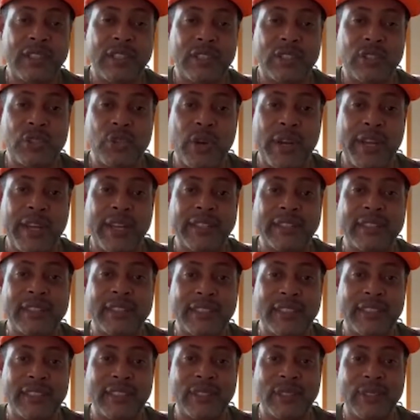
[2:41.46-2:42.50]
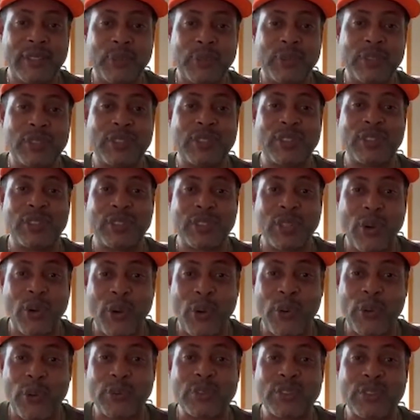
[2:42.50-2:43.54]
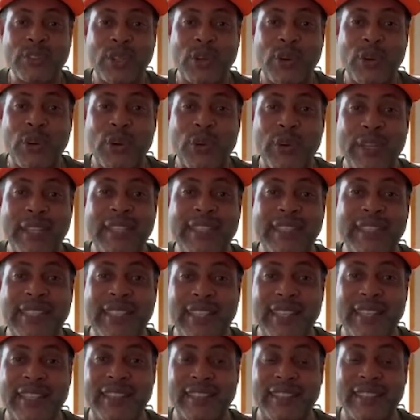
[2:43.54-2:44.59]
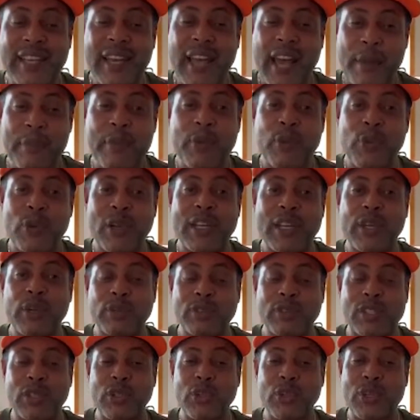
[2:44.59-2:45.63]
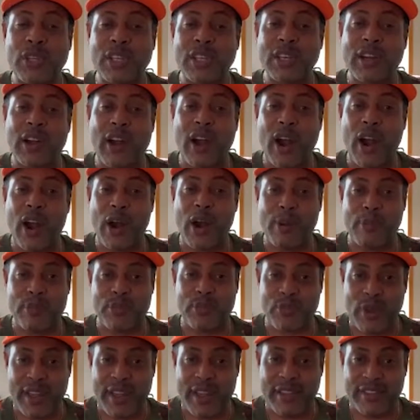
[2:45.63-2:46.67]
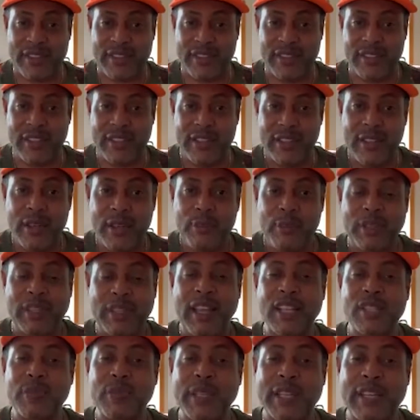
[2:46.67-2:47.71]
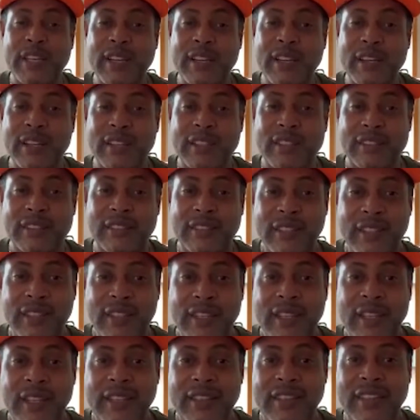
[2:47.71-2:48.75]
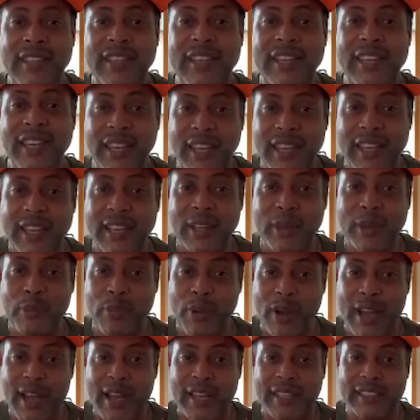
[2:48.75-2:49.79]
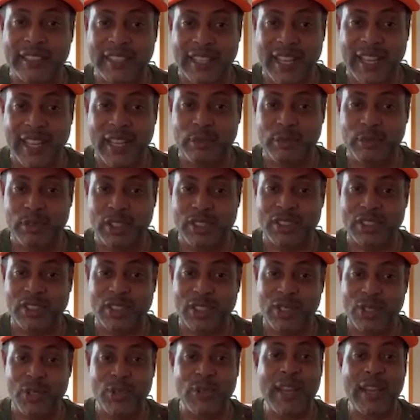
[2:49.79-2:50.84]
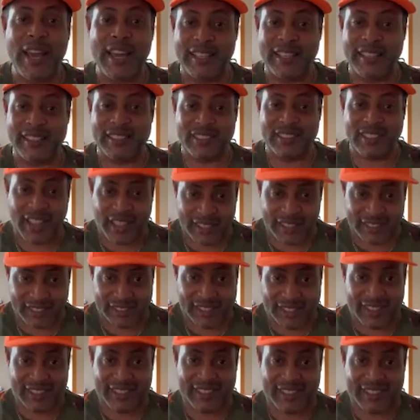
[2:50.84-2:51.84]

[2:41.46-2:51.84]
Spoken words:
trade season was so intense. I mean, really, it was a nuclear arms race, but that's because the king, LeBron James, is the United States.